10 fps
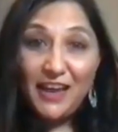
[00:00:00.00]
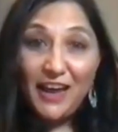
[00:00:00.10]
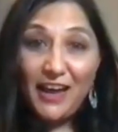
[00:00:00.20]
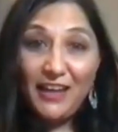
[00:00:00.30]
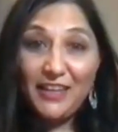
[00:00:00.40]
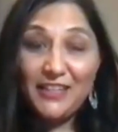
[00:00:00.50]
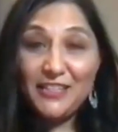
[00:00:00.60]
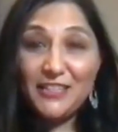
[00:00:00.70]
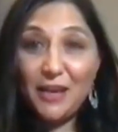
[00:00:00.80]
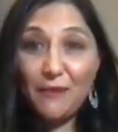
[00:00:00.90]
And then
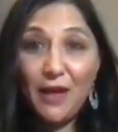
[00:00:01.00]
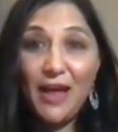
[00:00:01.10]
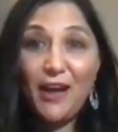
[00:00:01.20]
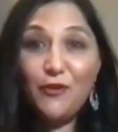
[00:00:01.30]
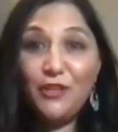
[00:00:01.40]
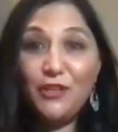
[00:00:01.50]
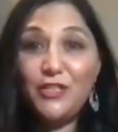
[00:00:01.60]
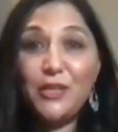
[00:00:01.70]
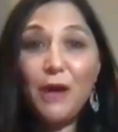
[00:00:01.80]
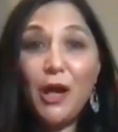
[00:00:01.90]
somehow,
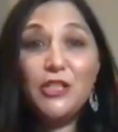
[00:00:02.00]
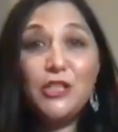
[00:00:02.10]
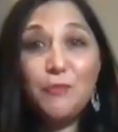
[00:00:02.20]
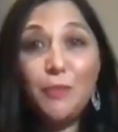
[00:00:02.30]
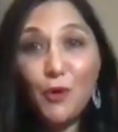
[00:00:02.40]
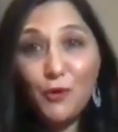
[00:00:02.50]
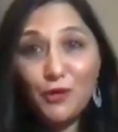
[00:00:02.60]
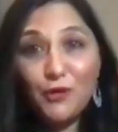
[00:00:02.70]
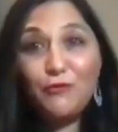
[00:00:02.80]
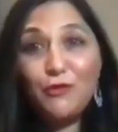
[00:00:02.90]
some
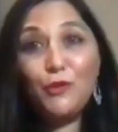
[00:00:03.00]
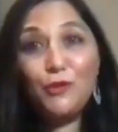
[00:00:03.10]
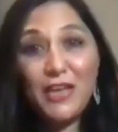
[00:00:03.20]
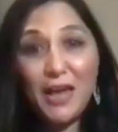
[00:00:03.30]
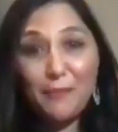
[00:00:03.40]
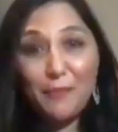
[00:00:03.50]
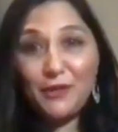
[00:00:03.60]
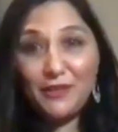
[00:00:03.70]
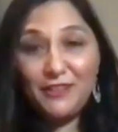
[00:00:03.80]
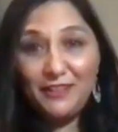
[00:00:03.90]
unspoken rules
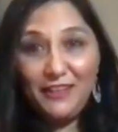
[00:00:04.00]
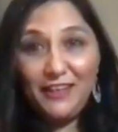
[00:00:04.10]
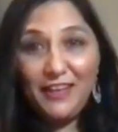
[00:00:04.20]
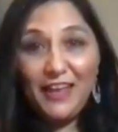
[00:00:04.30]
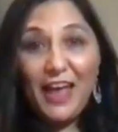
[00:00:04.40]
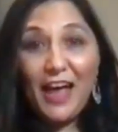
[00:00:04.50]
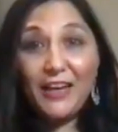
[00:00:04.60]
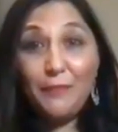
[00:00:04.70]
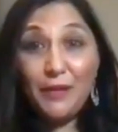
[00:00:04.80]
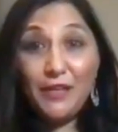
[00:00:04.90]
happen
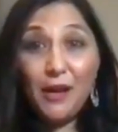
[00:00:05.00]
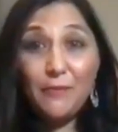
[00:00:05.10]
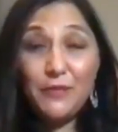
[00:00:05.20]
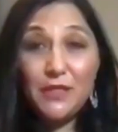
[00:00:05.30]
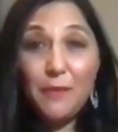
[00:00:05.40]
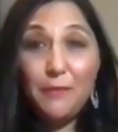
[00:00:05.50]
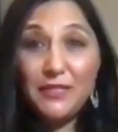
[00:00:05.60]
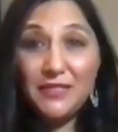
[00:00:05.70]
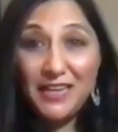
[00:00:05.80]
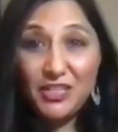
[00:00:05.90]
and it becomes a
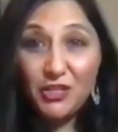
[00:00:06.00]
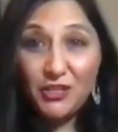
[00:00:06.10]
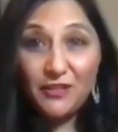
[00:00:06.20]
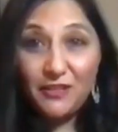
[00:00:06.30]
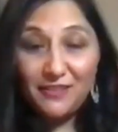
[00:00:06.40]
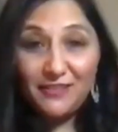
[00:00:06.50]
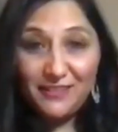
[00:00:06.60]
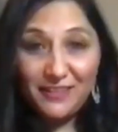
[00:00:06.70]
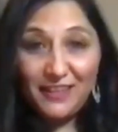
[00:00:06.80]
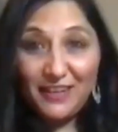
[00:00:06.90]
possession.
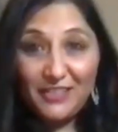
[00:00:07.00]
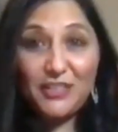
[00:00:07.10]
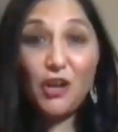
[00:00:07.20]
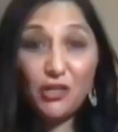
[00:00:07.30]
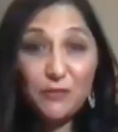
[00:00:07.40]
It starts.